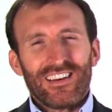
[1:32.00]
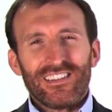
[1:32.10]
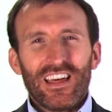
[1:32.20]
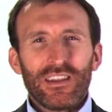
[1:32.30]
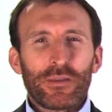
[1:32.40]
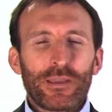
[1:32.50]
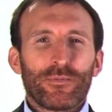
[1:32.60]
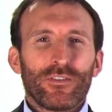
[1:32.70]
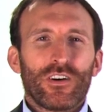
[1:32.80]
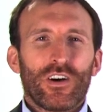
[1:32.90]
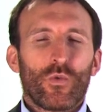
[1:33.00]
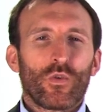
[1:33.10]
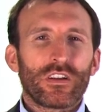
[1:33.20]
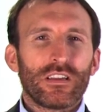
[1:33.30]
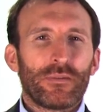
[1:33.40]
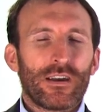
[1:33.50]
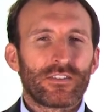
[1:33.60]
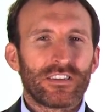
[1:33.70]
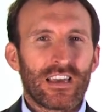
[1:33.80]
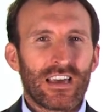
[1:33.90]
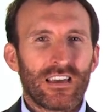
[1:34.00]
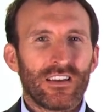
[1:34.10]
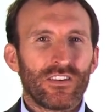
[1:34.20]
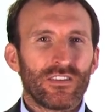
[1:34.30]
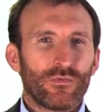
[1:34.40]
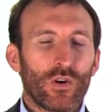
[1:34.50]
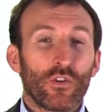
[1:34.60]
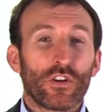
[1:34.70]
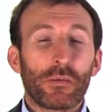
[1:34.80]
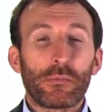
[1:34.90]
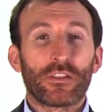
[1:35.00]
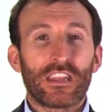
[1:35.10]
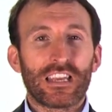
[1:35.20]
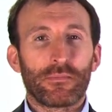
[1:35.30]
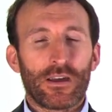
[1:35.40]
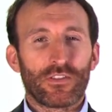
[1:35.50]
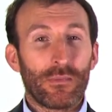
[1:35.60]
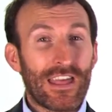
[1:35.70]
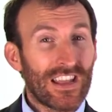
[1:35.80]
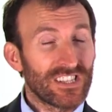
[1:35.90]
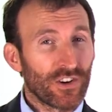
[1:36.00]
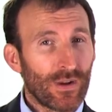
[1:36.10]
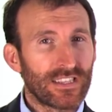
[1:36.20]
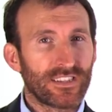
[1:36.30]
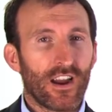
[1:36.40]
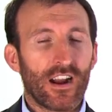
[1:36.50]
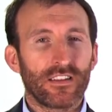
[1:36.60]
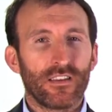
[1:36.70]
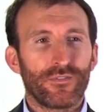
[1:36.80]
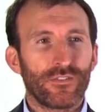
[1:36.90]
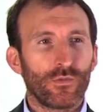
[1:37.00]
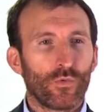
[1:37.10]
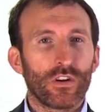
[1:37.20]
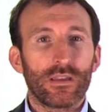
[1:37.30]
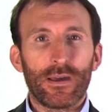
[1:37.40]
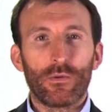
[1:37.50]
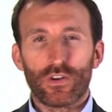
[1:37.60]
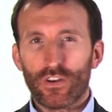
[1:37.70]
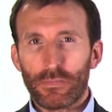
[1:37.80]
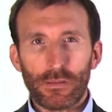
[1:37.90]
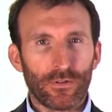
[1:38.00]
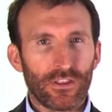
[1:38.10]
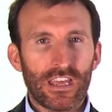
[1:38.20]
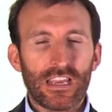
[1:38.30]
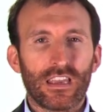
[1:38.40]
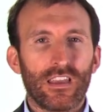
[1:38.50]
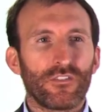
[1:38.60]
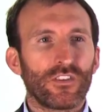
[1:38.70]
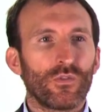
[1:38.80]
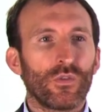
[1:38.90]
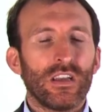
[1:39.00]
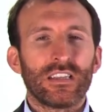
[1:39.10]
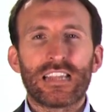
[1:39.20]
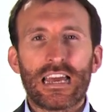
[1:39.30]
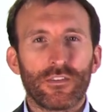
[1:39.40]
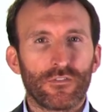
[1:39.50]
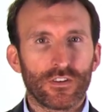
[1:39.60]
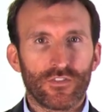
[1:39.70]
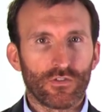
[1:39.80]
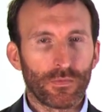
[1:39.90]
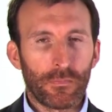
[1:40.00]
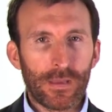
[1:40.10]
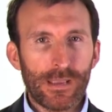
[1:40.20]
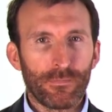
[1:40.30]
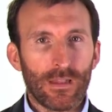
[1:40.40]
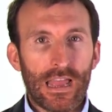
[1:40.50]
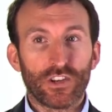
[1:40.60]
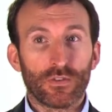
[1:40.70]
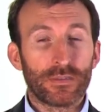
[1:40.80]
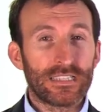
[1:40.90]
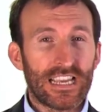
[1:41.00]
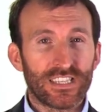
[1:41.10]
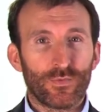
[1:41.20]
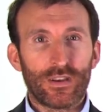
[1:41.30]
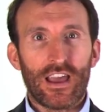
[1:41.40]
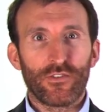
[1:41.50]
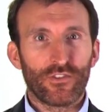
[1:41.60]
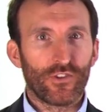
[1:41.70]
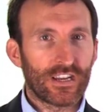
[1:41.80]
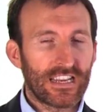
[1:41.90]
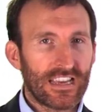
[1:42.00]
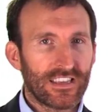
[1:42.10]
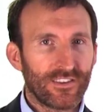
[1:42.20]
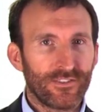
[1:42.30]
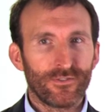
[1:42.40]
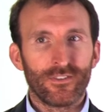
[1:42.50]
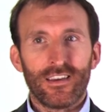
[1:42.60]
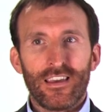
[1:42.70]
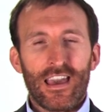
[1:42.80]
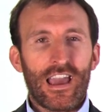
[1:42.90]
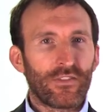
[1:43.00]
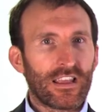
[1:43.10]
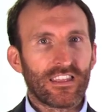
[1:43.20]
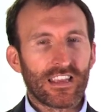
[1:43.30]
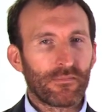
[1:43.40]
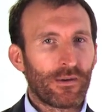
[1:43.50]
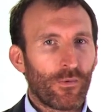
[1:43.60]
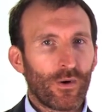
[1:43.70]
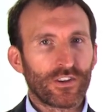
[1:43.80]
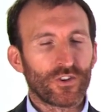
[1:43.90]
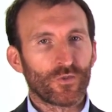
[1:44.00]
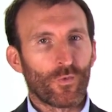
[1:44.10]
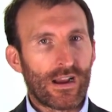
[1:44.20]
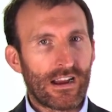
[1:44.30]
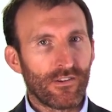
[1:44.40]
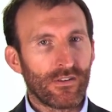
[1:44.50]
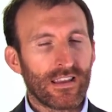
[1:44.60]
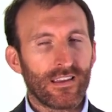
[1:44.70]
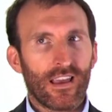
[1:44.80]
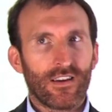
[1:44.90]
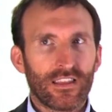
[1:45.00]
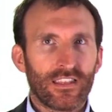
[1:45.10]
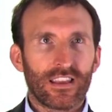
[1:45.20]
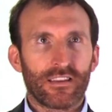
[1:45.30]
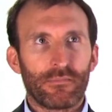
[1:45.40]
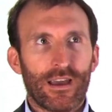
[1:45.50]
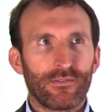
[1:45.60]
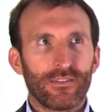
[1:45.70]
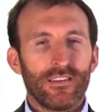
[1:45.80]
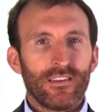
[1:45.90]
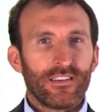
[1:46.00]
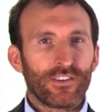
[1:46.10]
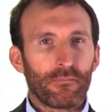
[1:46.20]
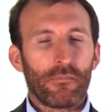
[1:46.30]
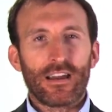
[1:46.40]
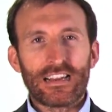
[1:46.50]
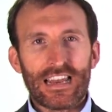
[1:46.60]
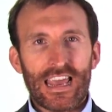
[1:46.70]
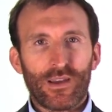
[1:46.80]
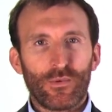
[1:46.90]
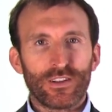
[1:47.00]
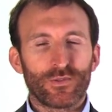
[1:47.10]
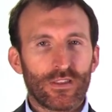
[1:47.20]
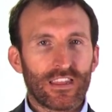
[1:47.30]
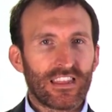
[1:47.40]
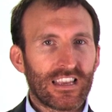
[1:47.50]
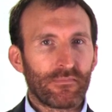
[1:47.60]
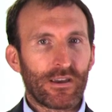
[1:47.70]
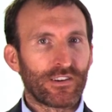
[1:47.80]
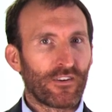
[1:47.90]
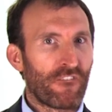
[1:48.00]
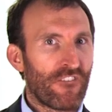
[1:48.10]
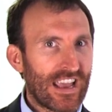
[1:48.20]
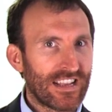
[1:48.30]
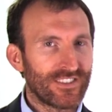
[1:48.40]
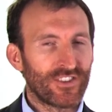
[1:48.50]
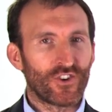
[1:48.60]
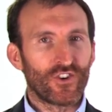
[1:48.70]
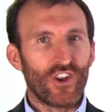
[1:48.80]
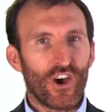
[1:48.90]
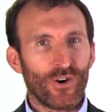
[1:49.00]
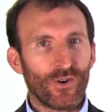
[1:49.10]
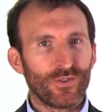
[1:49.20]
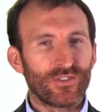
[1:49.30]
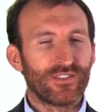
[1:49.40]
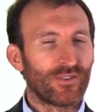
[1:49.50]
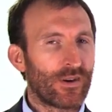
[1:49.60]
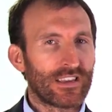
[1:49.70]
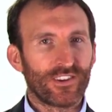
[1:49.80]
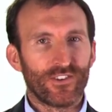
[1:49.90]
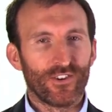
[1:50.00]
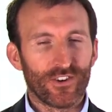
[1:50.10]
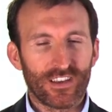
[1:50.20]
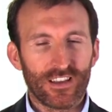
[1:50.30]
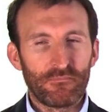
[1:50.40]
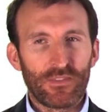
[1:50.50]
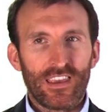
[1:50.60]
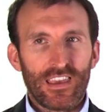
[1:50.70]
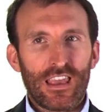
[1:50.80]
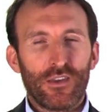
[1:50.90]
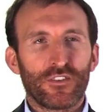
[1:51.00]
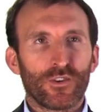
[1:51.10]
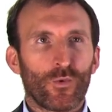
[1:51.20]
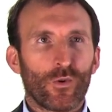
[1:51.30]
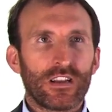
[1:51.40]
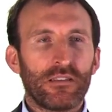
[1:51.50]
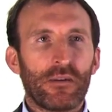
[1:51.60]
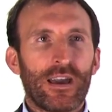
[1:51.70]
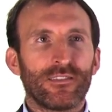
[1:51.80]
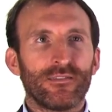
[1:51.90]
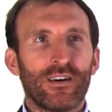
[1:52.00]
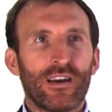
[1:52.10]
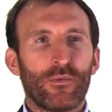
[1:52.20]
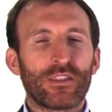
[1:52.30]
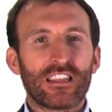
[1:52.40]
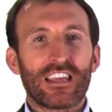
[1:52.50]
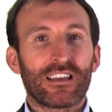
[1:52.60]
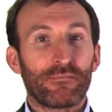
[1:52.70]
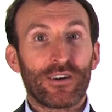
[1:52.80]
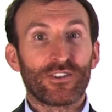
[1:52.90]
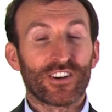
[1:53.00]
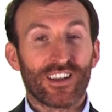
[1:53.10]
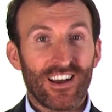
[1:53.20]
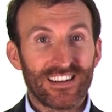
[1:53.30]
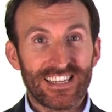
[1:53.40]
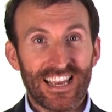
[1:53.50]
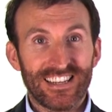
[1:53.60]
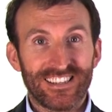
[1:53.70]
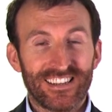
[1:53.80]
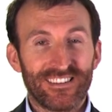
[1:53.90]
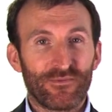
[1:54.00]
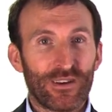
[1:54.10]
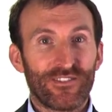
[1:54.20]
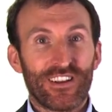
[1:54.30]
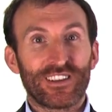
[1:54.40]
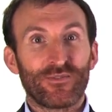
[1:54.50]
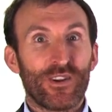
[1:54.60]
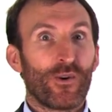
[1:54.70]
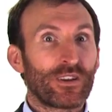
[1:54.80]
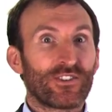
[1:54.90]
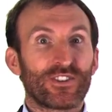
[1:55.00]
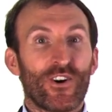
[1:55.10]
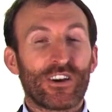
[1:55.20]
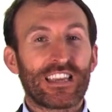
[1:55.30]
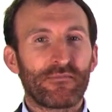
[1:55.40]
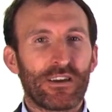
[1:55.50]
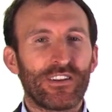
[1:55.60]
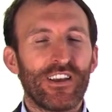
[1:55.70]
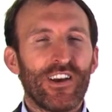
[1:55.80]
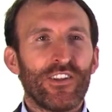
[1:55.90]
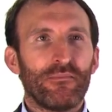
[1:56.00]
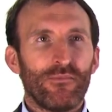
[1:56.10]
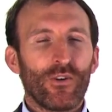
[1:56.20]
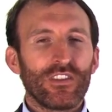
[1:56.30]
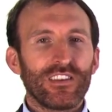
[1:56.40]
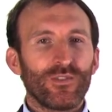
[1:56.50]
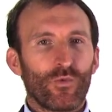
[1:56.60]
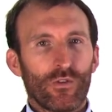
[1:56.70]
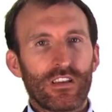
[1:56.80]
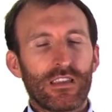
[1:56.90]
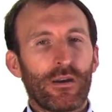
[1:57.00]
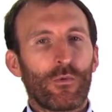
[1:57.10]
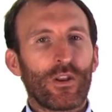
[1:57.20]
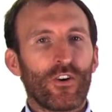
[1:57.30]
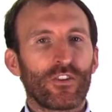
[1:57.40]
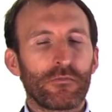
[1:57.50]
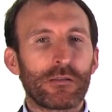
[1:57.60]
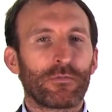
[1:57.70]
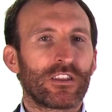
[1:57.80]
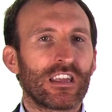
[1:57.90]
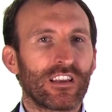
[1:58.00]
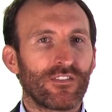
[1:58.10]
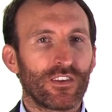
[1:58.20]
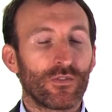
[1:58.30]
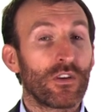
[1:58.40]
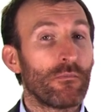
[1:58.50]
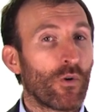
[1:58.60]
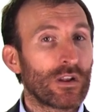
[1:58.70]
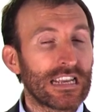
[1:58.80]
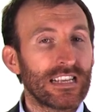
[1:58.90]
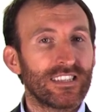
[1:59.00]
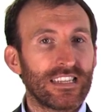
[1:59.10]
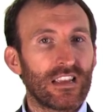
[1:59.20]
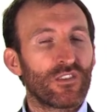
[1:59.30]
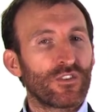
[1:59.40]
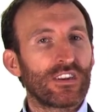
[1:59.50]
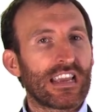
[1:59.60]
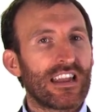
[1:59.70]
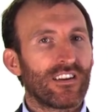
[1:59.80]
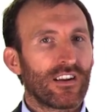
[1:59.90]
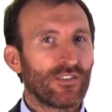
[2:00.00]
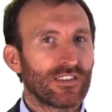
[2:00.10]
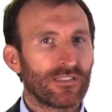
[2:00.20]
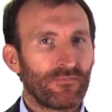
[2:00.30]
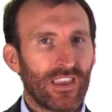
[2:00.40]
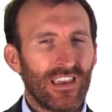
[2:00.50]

A lot of people worry about what other people think about them. And that's a great start. If you worry about what other people think, if you stand in front of a group of people and you're obsessed with how they're looking at you, how they think about what you're wearing, how they think about your body language, what they think about your face and your nose and the way you look, if you're worried about what they think about your content and whether or not you know what you're talking about, the more that you worry about what other people think of you, the more easy it is for you to get nervous.